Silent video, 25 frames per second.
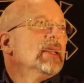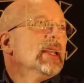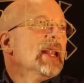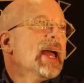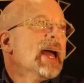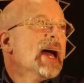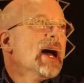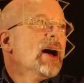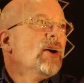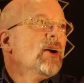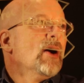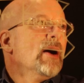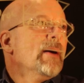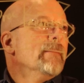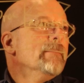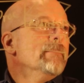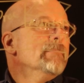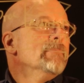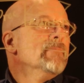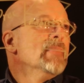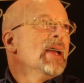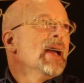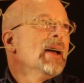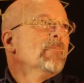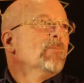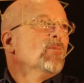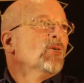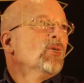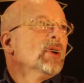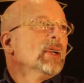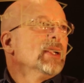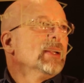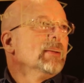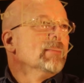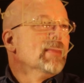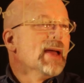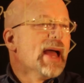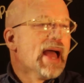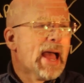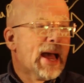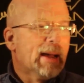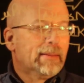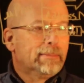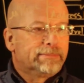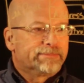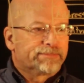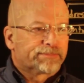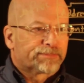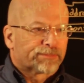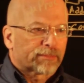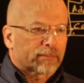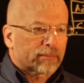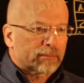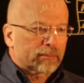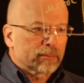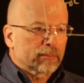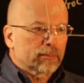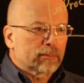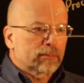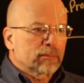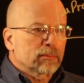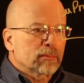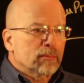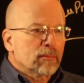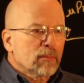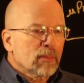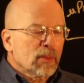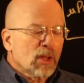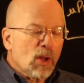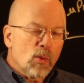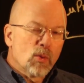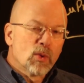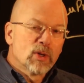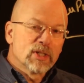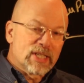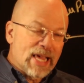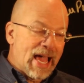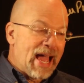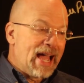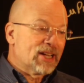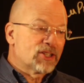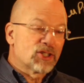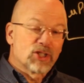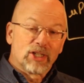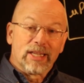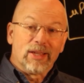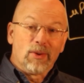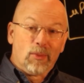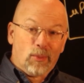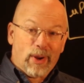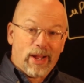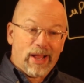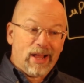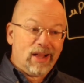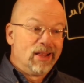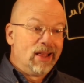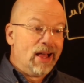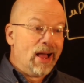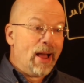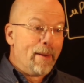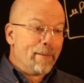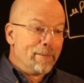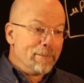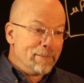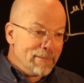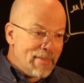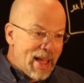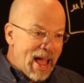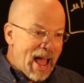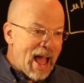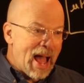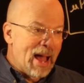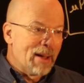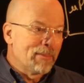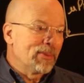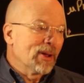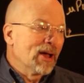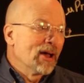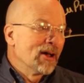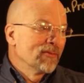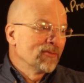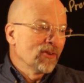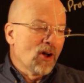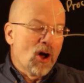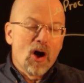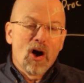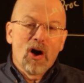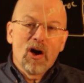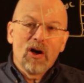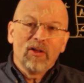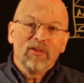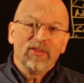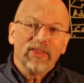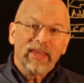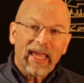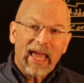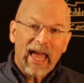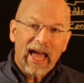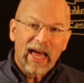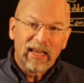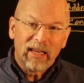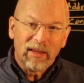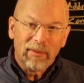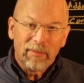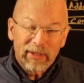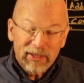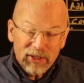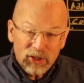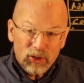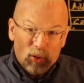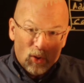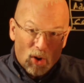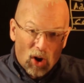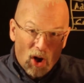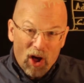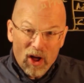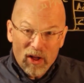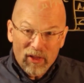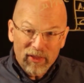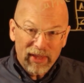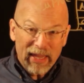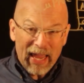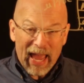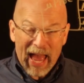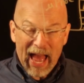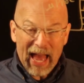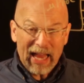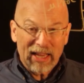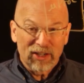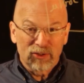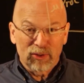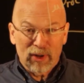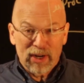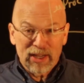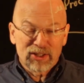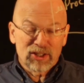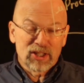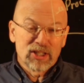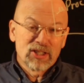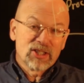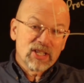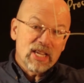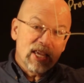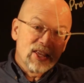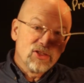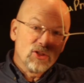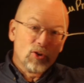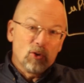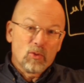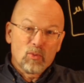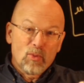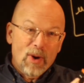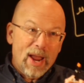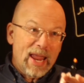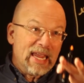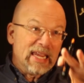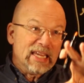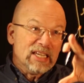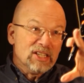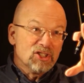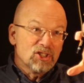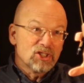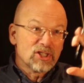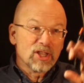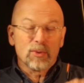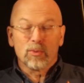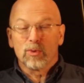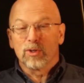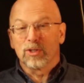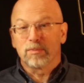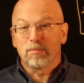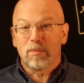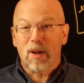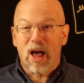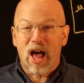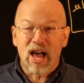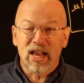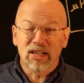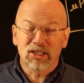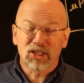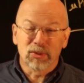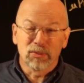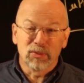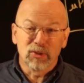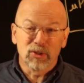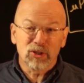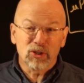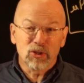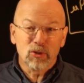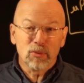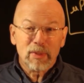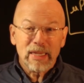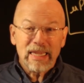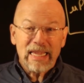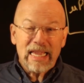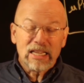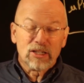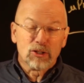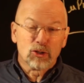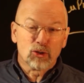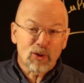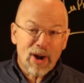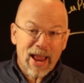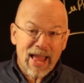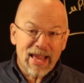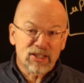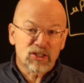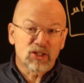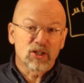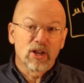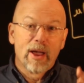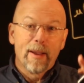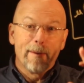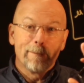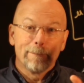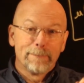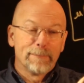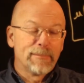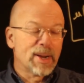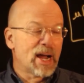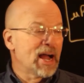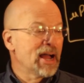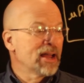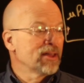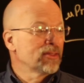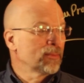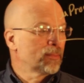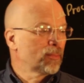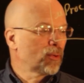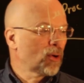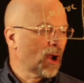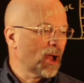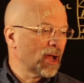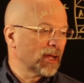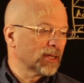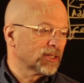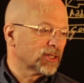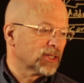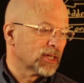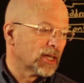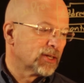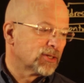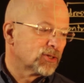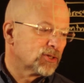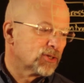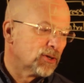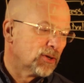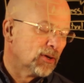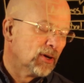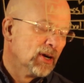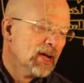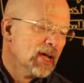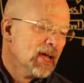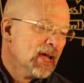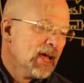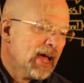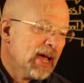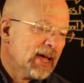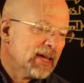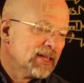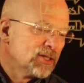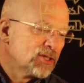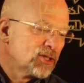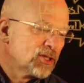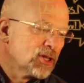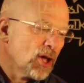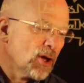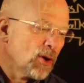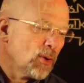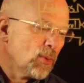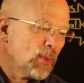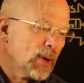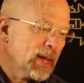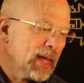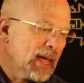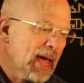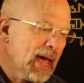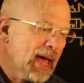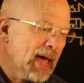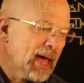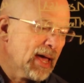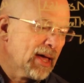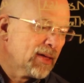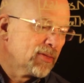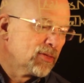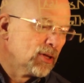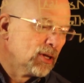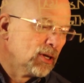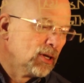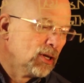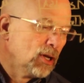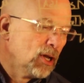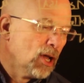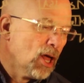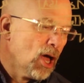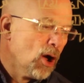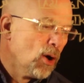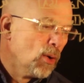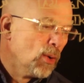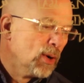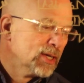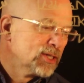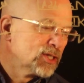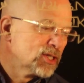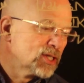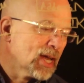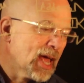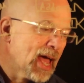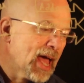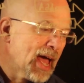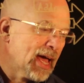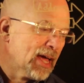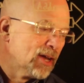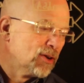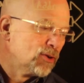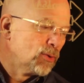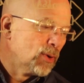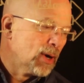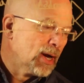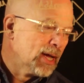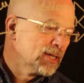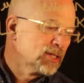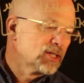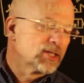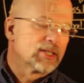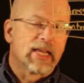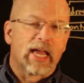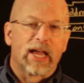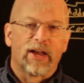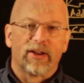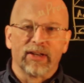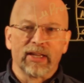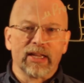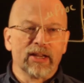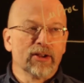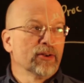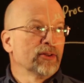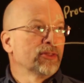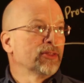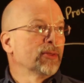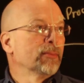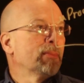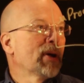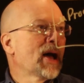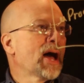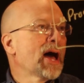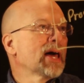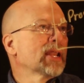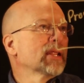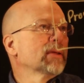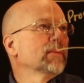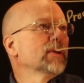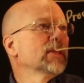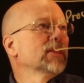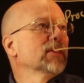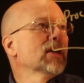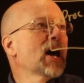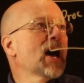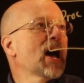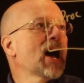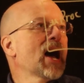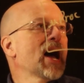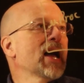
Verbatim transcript: Now, a memory map was actually, well, a map of all the elements or all the addresses in the range that was possible to be addressed by the processor. And so we had the lowest address down here at the bottom and the